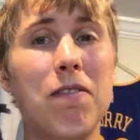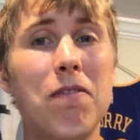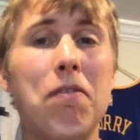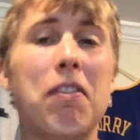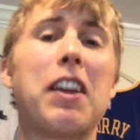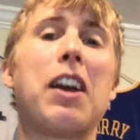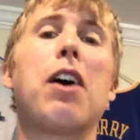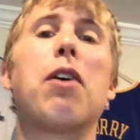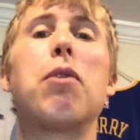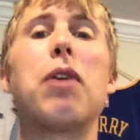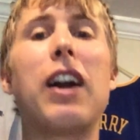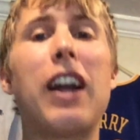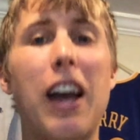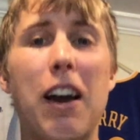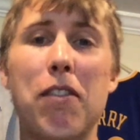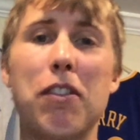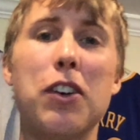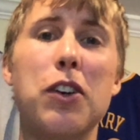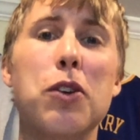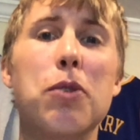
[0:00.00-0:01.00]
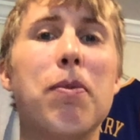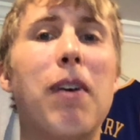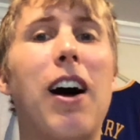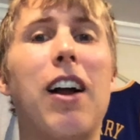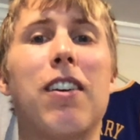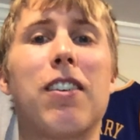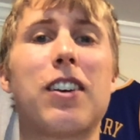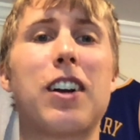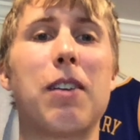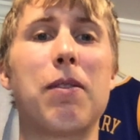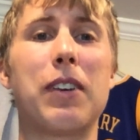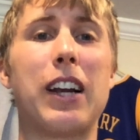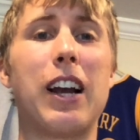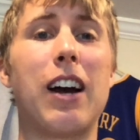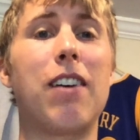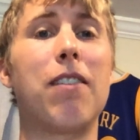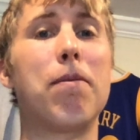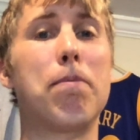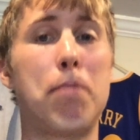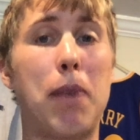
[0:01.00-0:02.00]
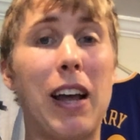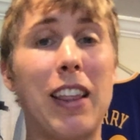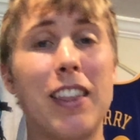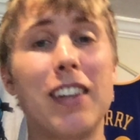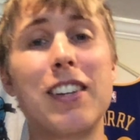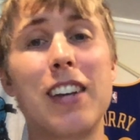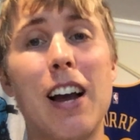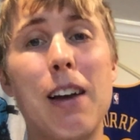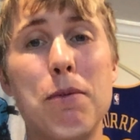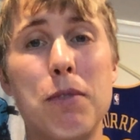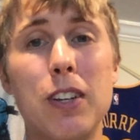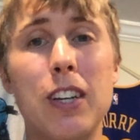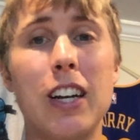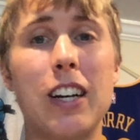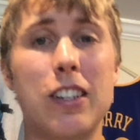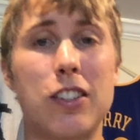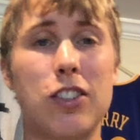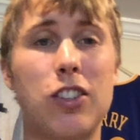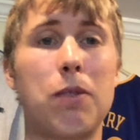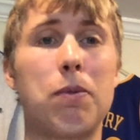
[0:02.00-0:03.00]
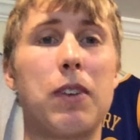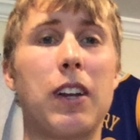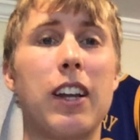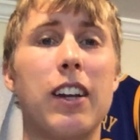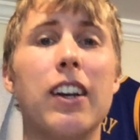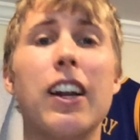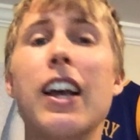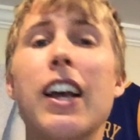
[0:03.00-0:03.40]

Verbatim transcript: they already have a new model coming out by the time you get it shipped in.